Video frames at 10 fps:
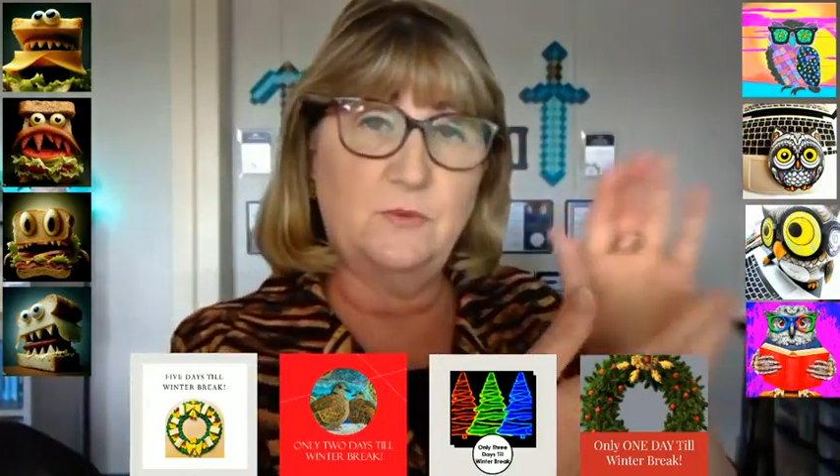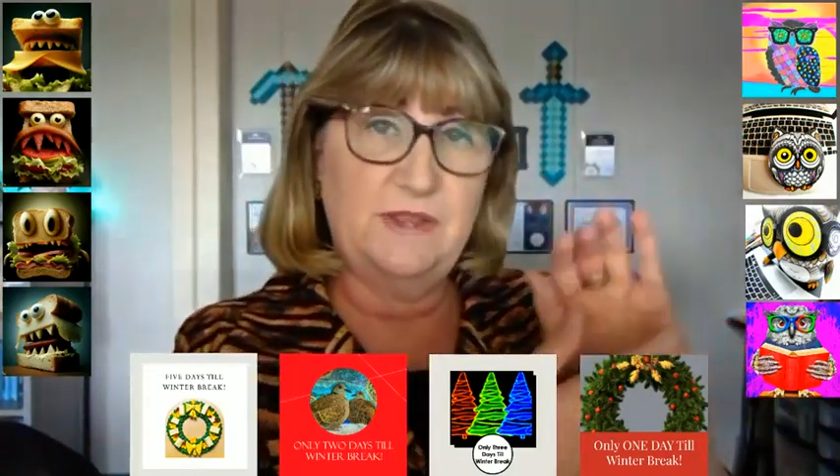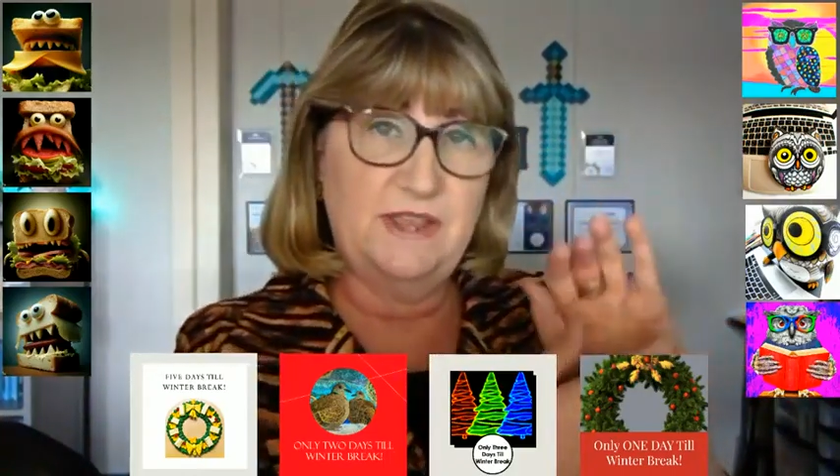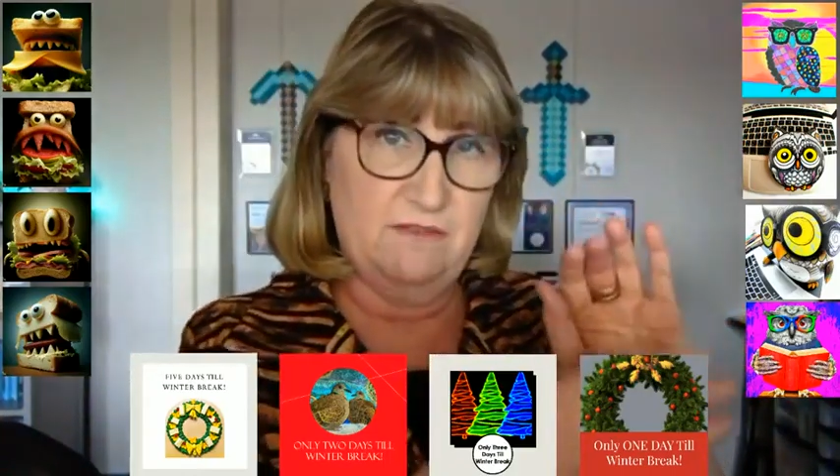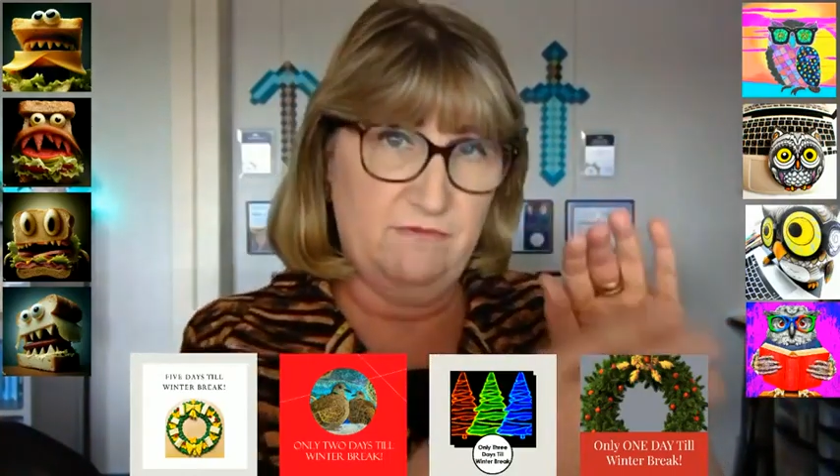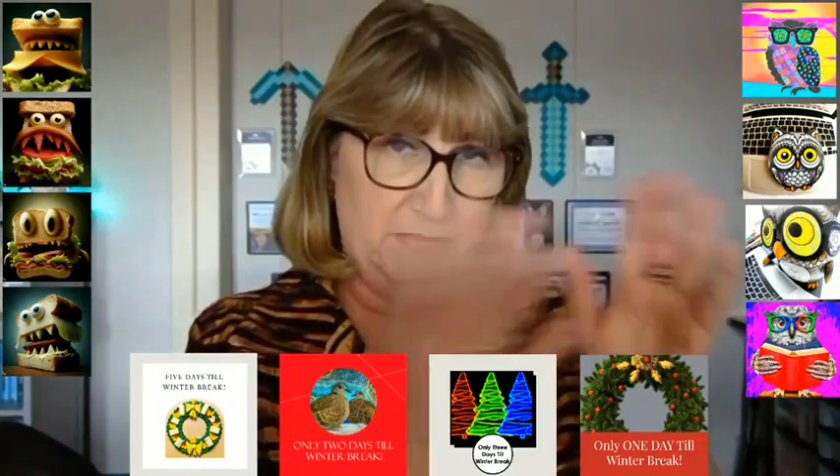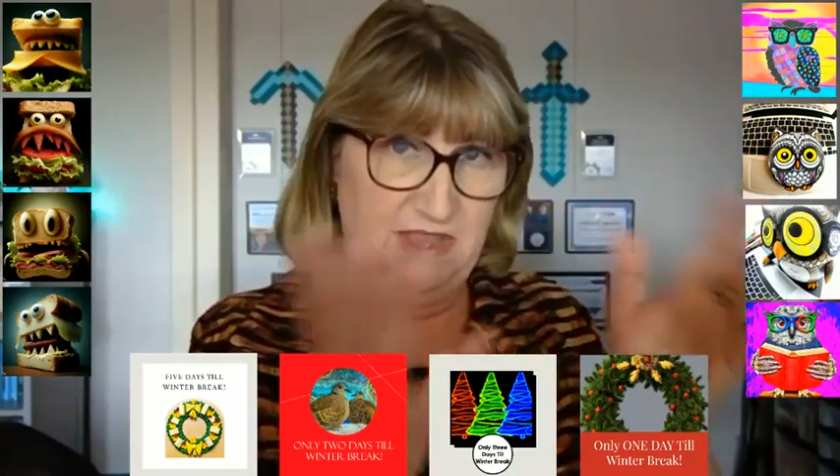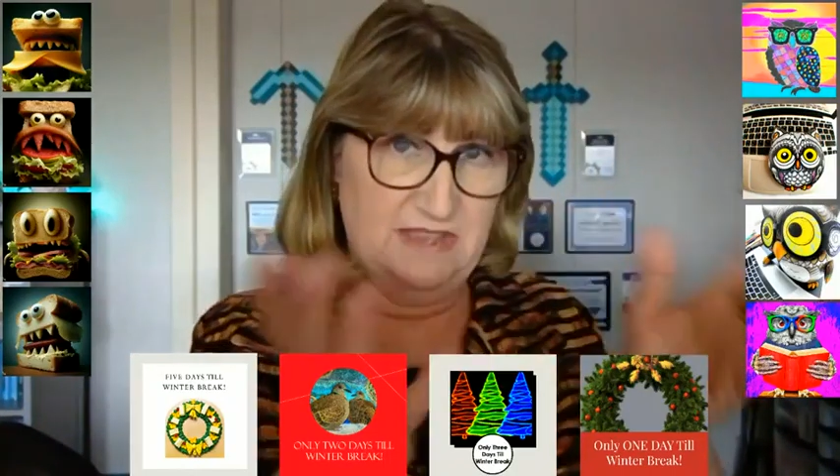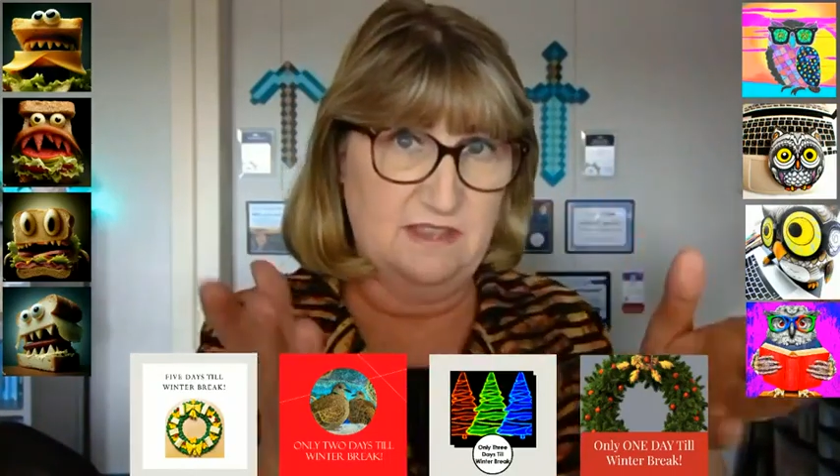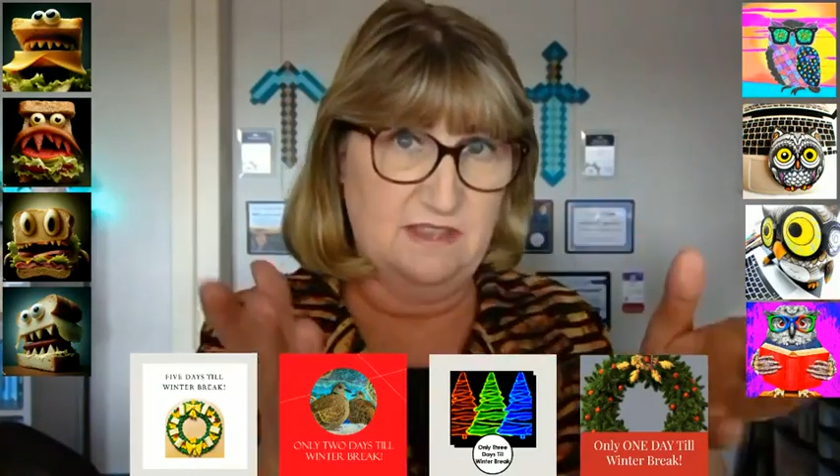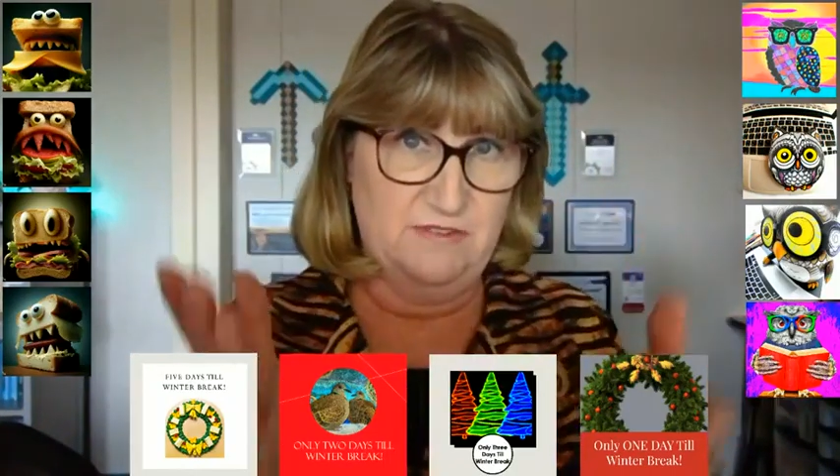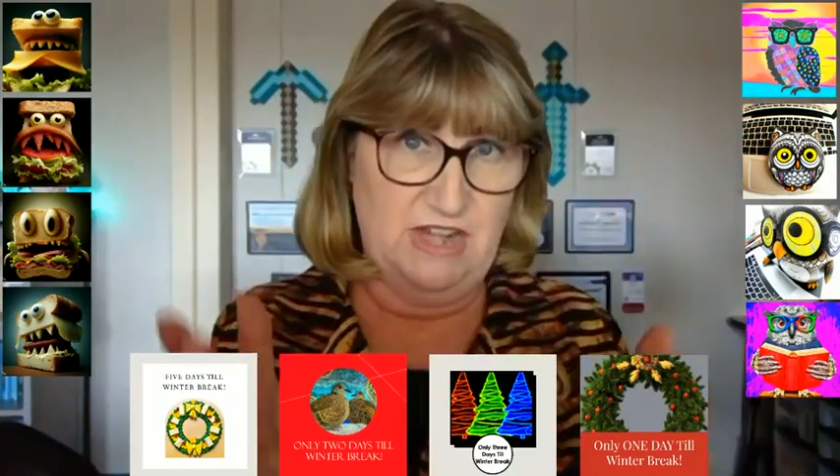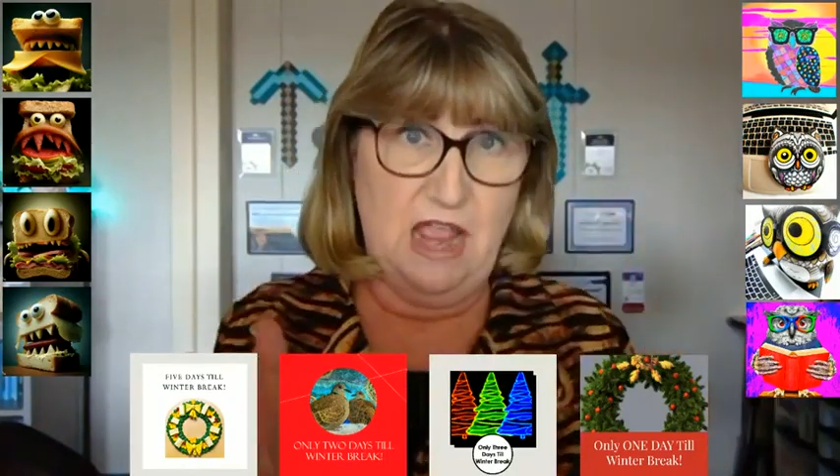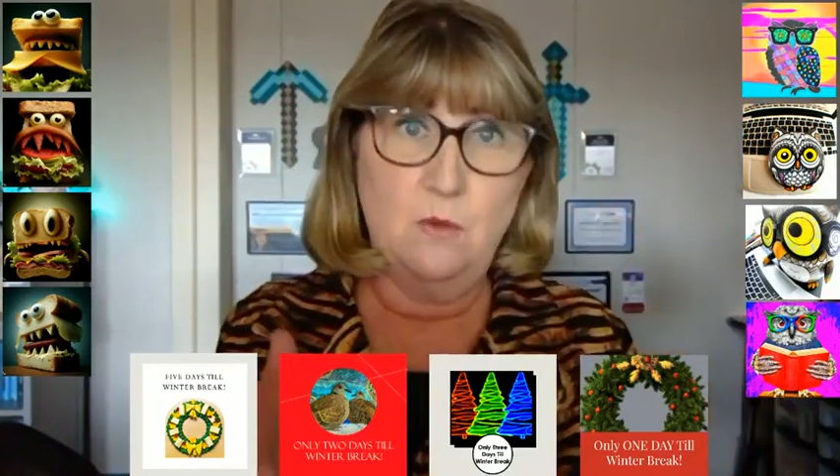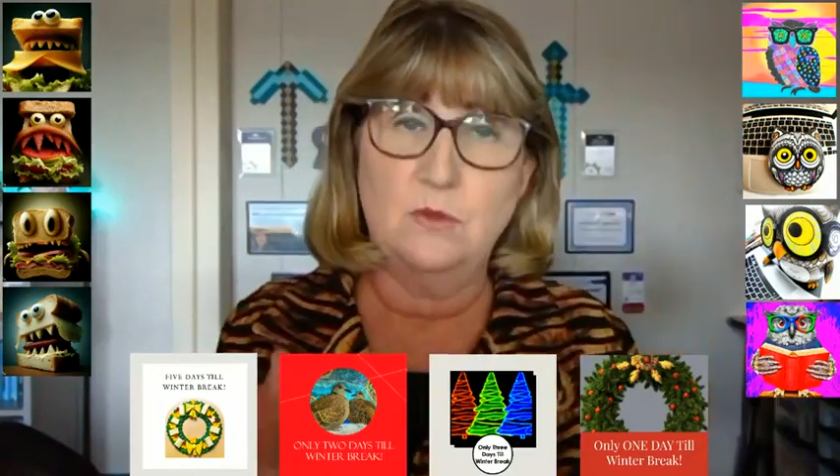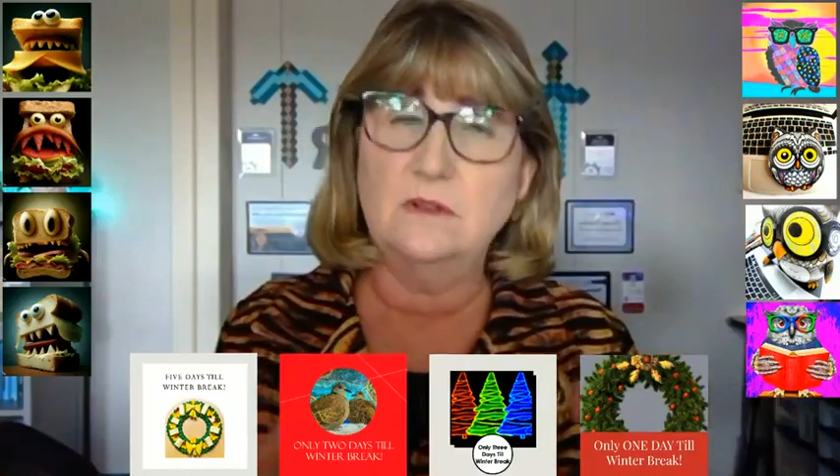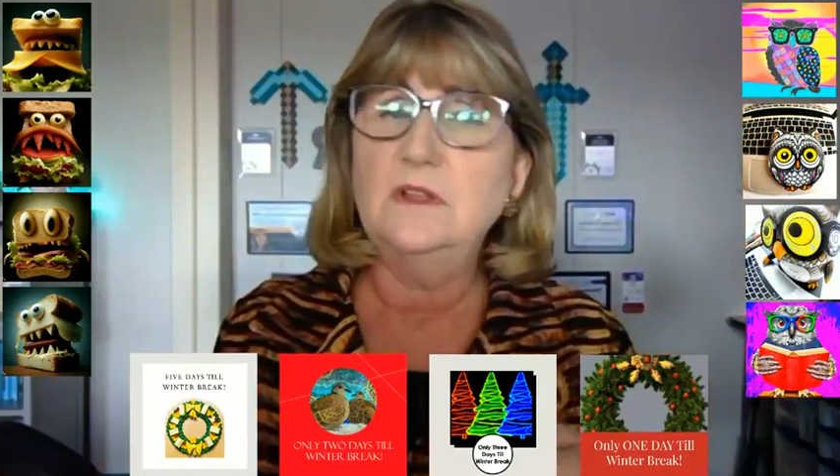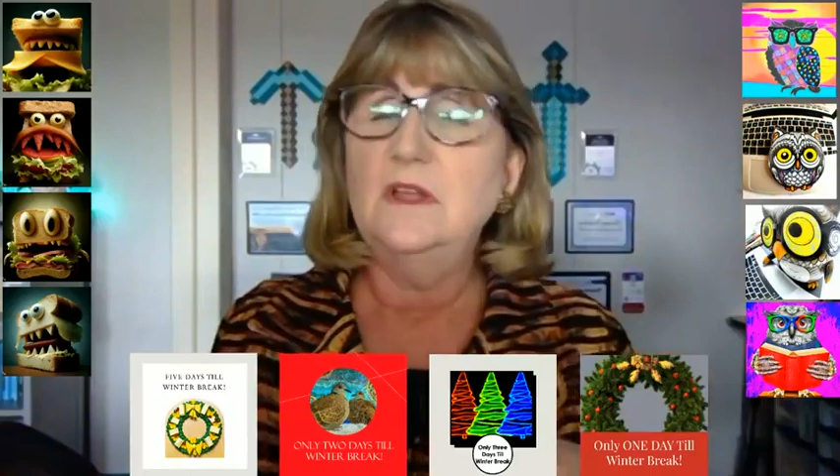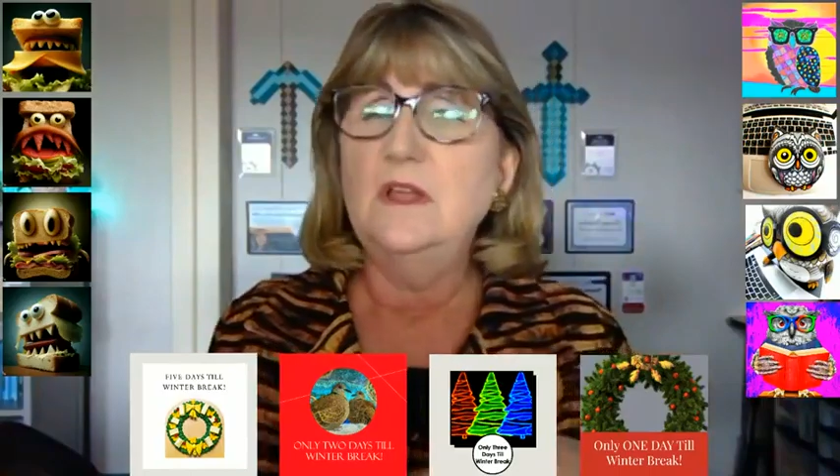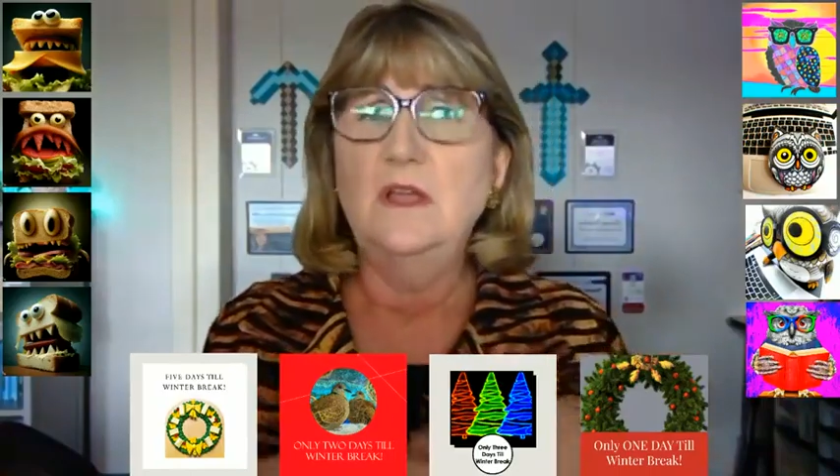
we have a mascot of an owl.